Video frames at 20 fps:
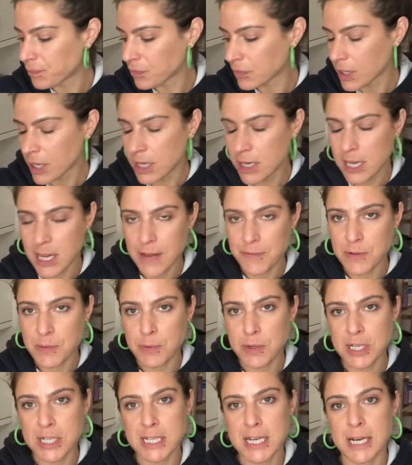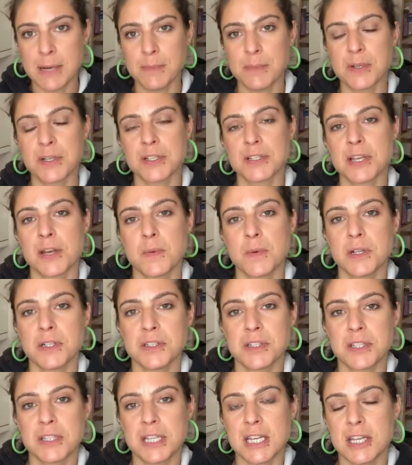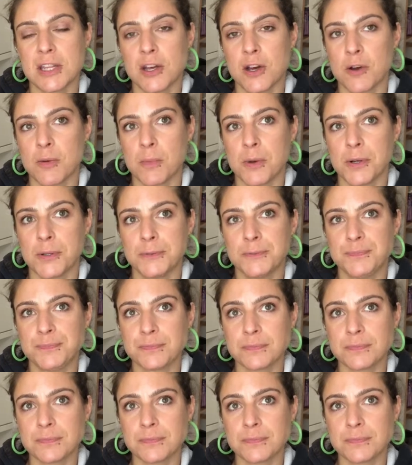I'll have to put it down because I will just eat the whole bowl.